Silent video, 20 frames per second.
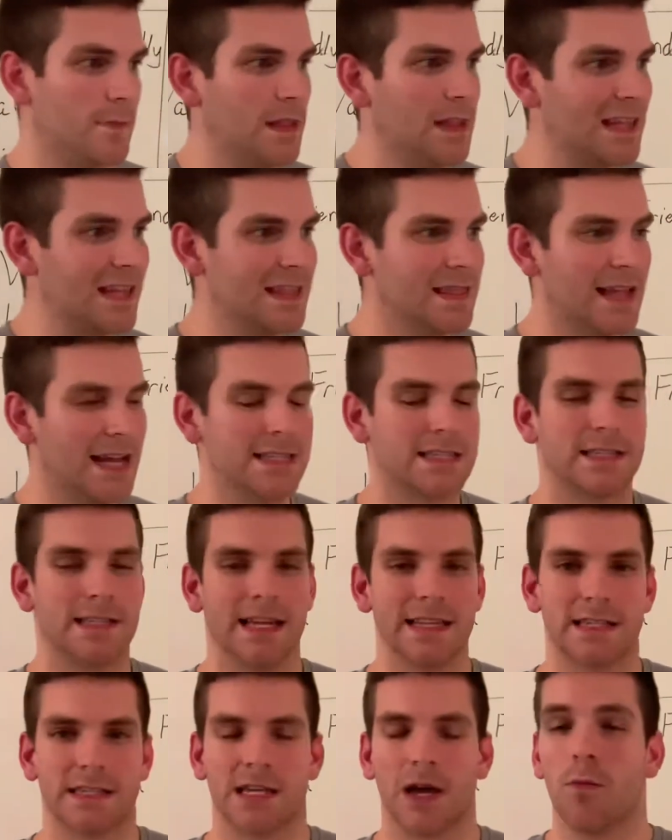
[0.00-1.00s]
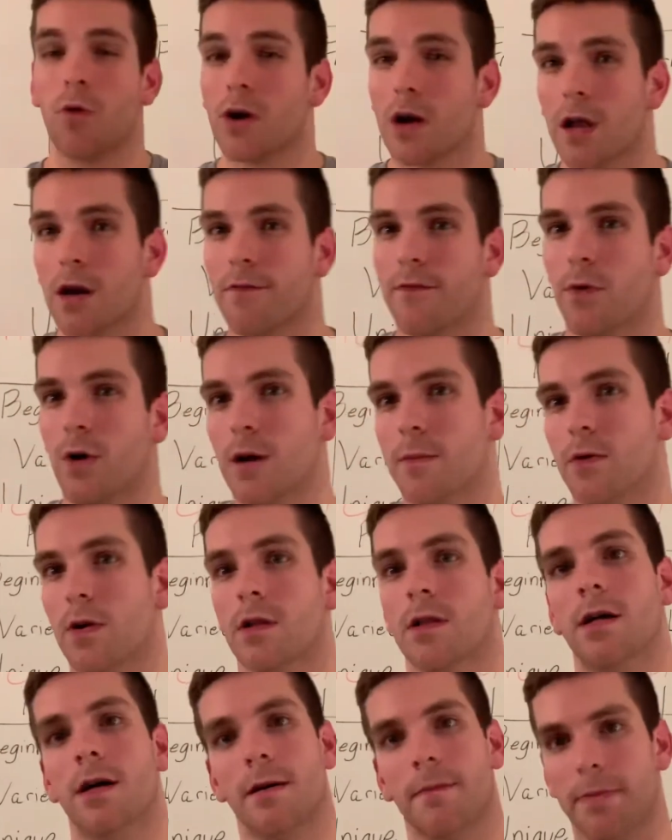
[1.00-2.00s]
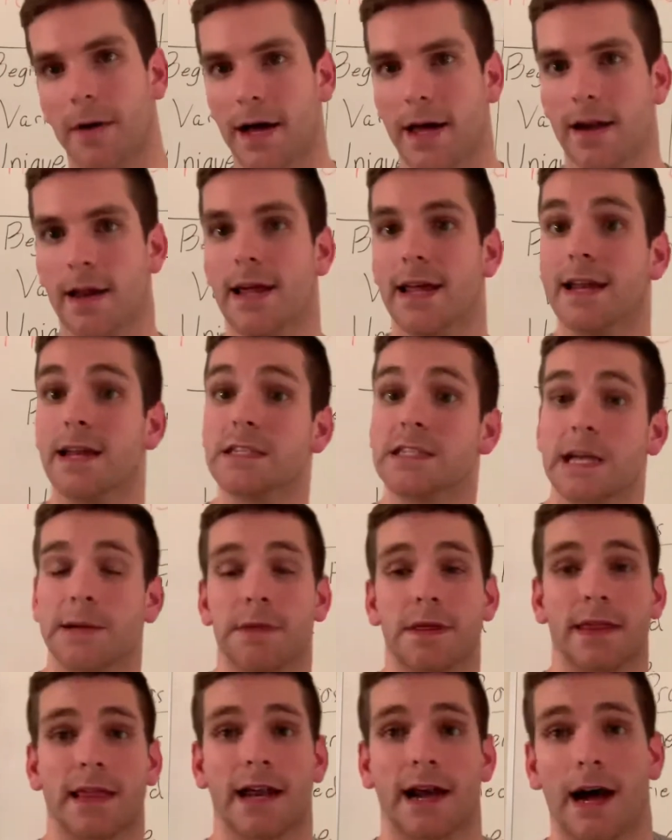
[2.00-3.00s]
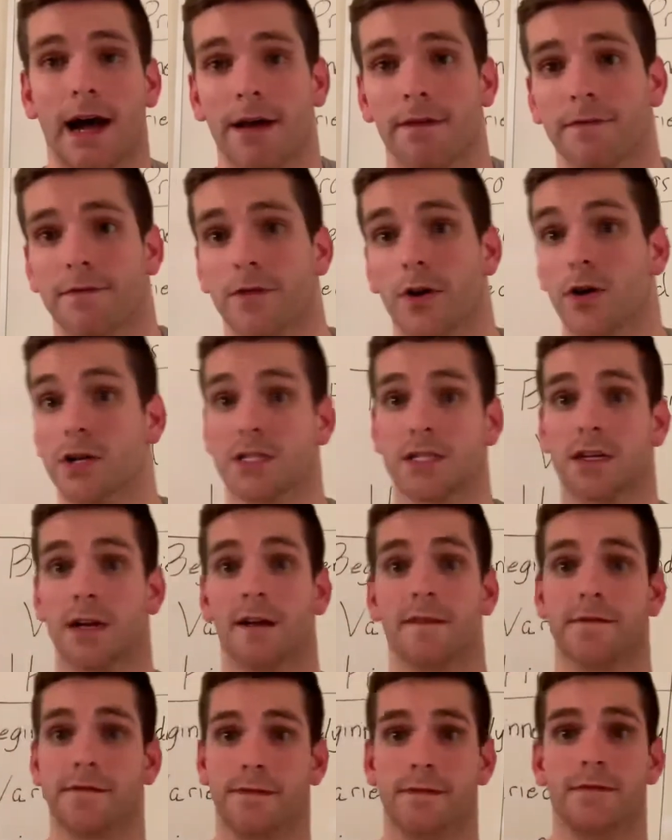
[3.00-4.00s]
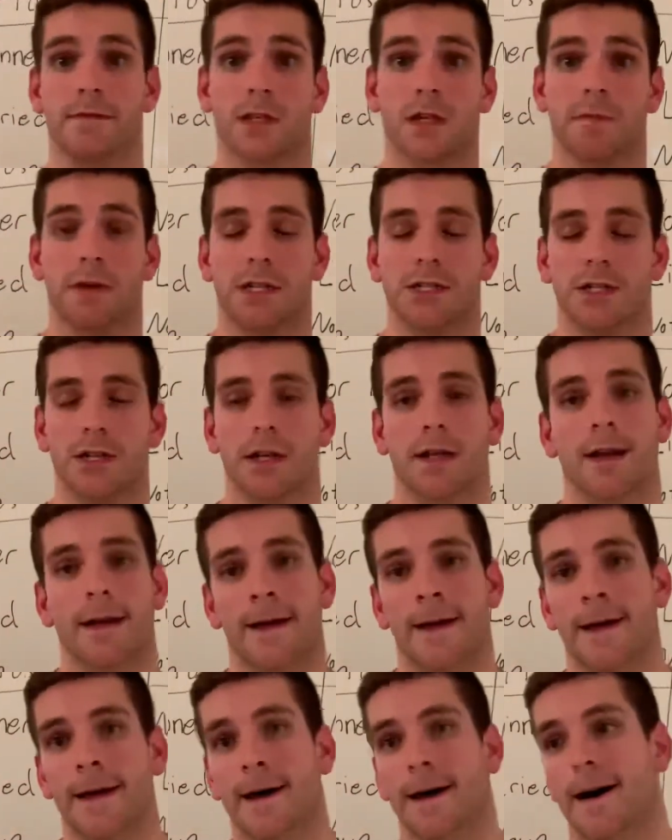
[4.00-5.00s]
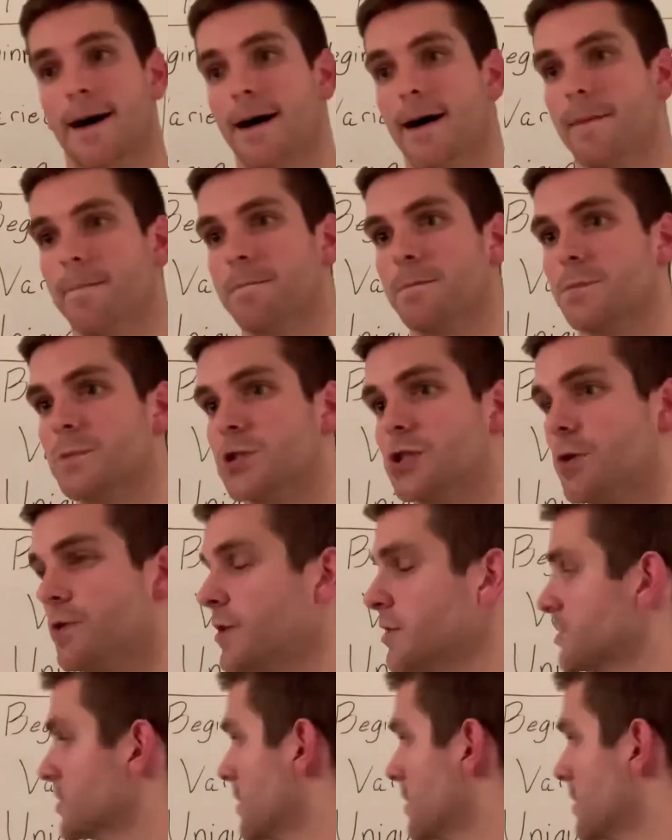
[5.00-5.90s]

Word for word: that's that's somewhat unavoidable, but it is something that I've noticed enough to mention it. Um, so those are the